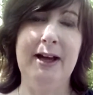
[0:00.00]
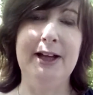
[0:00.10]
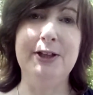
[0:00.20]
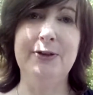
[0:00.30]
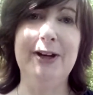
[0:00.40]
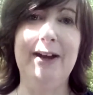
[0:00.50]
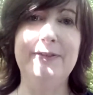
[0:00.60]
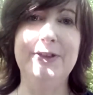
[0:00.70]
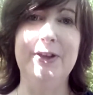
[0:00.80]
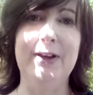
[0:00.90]
And you don't have
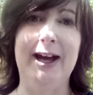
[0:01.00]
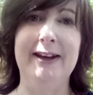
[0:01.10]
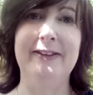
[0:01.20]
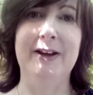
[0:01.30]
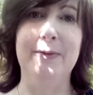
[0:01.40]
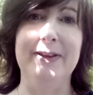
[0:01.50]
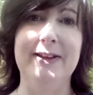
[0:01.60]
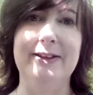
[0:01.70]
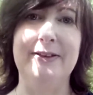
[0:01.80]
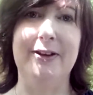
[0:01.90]
to do anything with
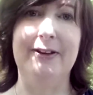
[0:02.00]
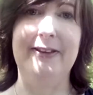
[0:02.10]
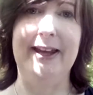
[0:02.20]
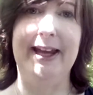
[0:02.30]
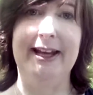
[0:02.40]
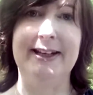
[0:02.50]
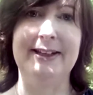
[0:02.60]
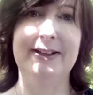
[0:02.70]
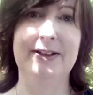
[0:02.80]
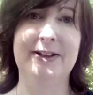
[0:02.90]
it there and then,
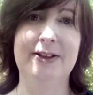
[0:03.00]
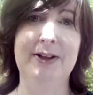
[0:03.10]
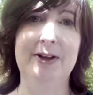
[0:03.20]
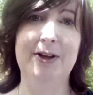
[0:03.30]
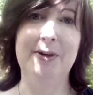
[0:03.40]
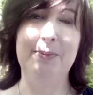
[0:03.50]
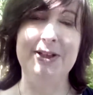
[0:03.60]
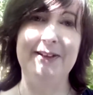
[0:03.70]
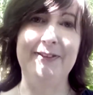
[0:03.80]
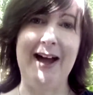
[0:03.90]
but
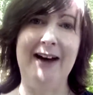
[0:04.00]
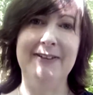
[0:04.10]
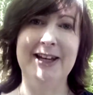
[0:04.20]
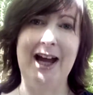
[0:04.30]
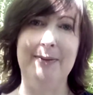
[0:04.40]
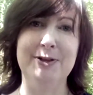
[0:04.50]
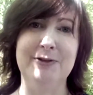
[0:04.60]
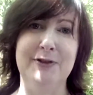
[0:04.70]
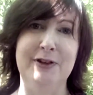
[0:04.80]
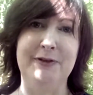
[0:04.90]
you have it captured
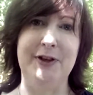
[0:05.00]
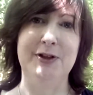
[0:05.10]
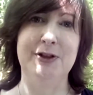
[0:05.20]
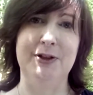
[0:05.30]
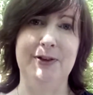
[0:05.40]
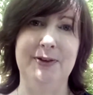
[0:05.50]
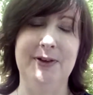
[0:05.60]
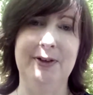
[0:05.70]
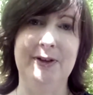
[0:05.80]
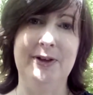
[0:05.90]
for the future.
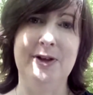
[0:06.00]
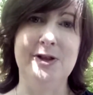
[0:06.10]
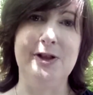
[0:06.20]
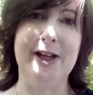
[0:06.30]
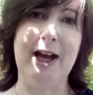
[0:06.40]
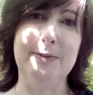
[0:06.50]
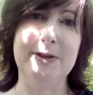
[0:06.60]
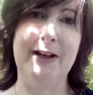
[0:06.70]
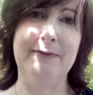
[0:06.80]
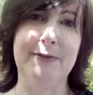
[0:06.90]
So you capture
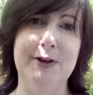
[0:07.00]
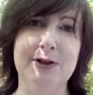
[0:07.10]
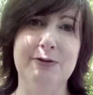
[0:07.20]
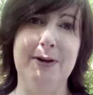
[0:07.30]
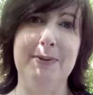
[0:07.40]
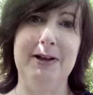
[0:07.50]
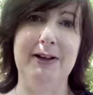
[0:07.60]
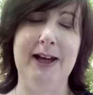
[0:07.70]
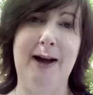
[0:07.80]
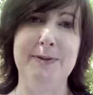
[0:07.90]
that first scribble,
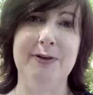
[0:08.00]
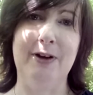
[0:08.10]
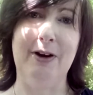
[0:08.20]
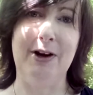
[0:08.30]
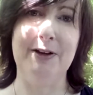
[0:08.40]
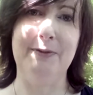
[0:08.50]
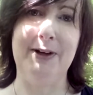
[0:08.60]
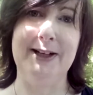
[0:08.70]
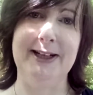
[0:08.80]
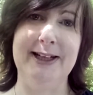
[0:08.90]
you capture the heart of
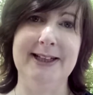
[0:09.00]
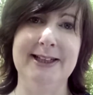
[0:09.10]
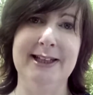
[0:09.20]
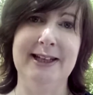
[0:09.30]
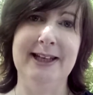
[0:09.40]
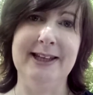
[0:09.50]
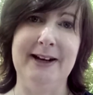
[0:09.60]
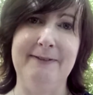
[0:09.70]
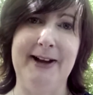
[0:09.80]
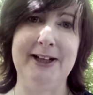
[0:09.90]
what it is that
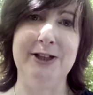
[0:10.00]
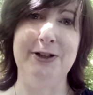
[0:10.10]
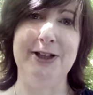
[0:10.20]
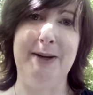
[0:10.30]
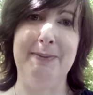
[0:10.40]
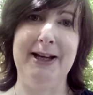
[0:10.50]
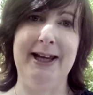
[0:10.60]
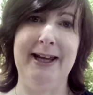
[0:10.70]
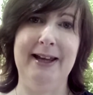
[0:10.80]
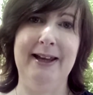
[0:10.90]
affected you deeply,